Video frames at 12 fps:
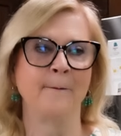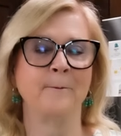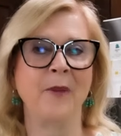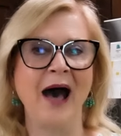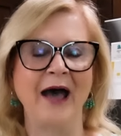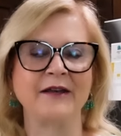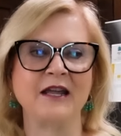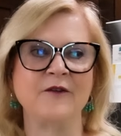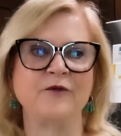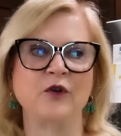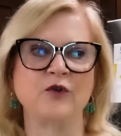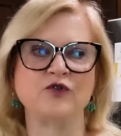But
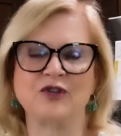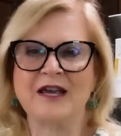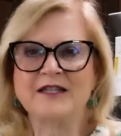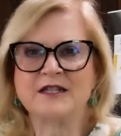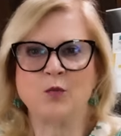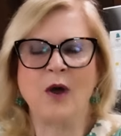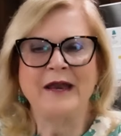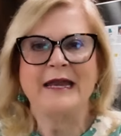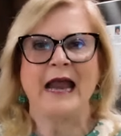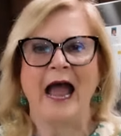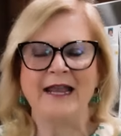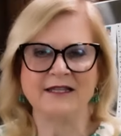if you're just
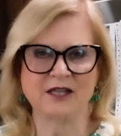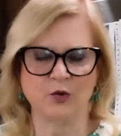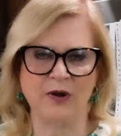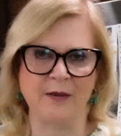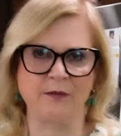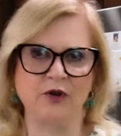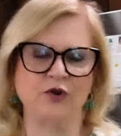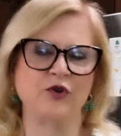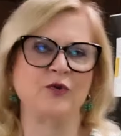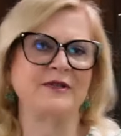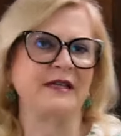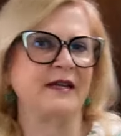wanting ice cream and you're
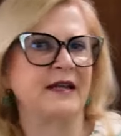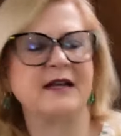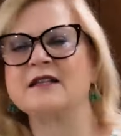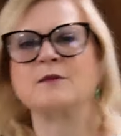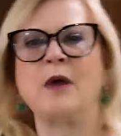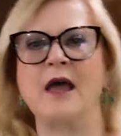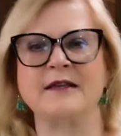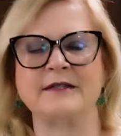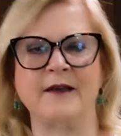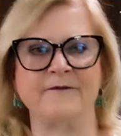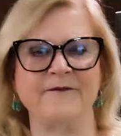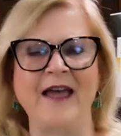using it as,
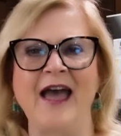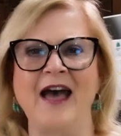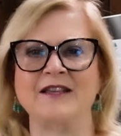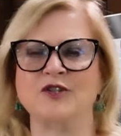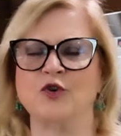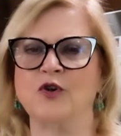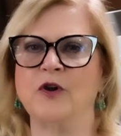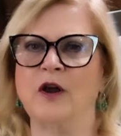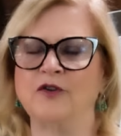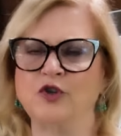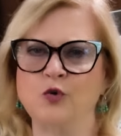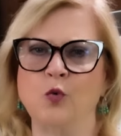as a fast or
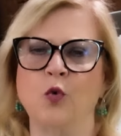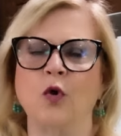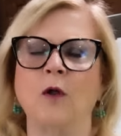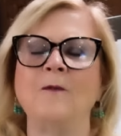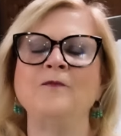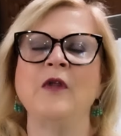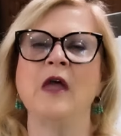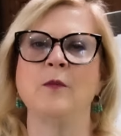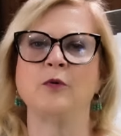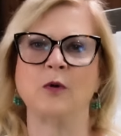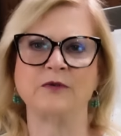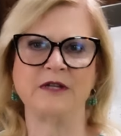a tool,
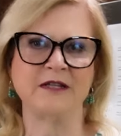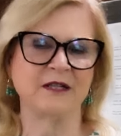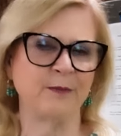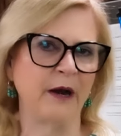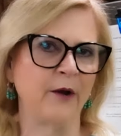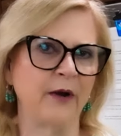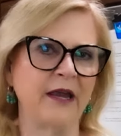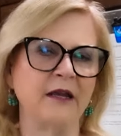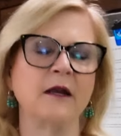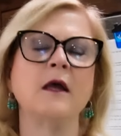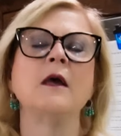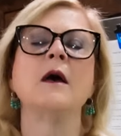protein
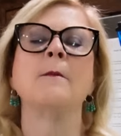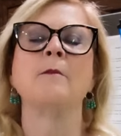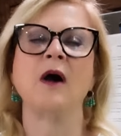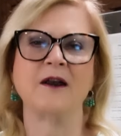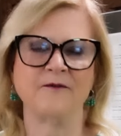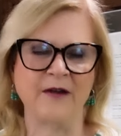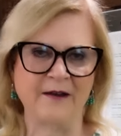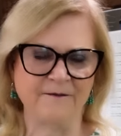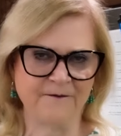sparing, modified